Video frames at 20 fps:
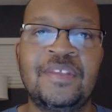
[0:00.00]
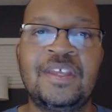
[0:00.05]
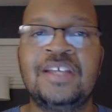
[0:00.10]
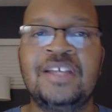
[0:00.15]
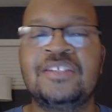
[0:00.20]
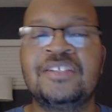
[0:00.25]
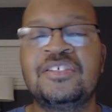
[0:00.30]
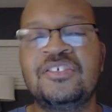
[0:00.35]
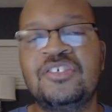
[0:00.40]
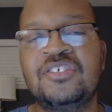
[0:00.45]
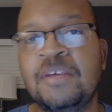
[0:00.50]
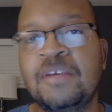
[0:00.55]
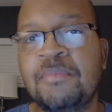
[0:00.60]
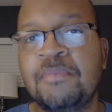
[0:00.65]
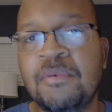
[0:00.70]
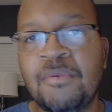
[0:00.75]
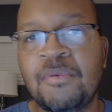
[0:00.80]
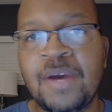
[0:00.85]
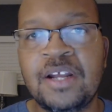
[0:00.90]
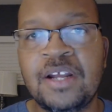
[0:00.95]
It's a
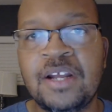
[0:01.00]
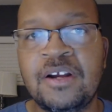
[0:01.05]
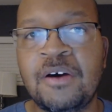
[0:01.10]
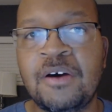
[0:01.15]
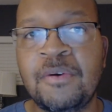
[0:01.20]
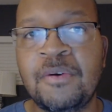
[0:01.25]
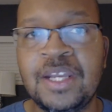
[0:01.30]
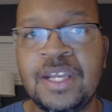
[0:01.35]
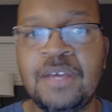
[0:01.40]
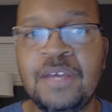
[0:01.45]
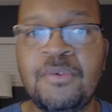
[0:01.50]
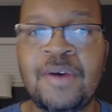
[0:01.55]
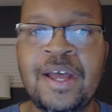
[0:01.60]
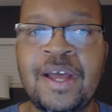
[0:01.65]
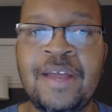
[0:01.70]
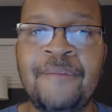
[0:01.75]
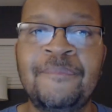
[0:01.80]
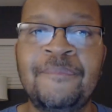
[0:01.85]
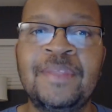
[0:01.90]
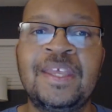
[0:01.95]
cheaper way to go
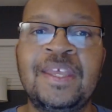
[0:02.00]
anyway.